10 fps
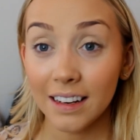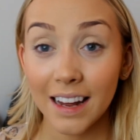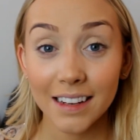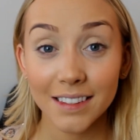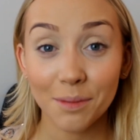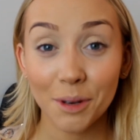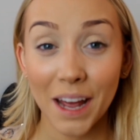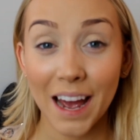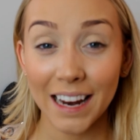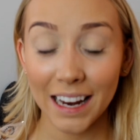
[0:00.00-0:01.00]
Next I'm going
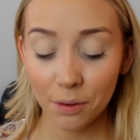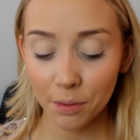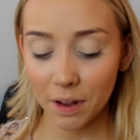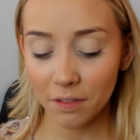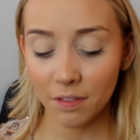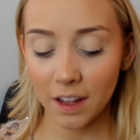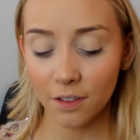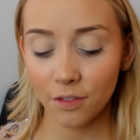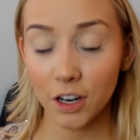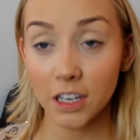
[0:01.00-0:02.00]
to highlight with my
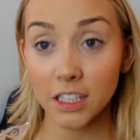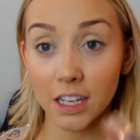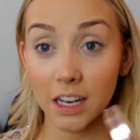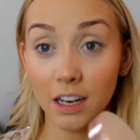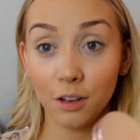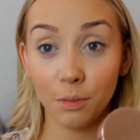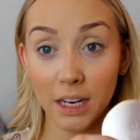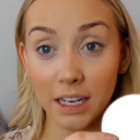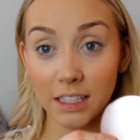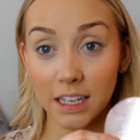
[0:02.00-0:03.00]
favourite
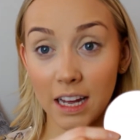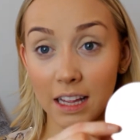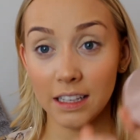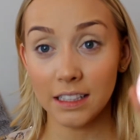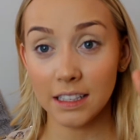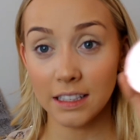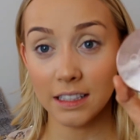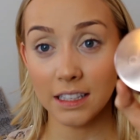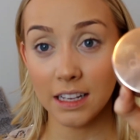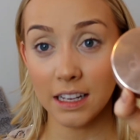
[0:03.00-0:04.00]
illuminator, and this is
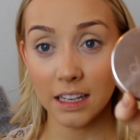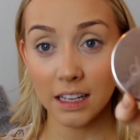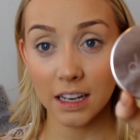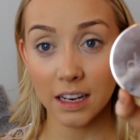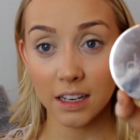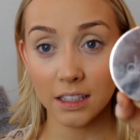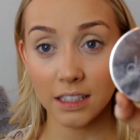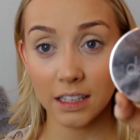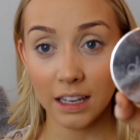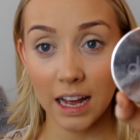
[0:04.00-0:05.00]
the
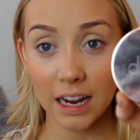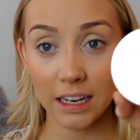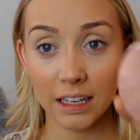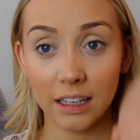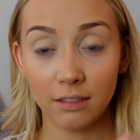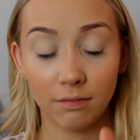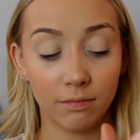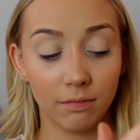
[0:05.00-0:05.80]
Delilah,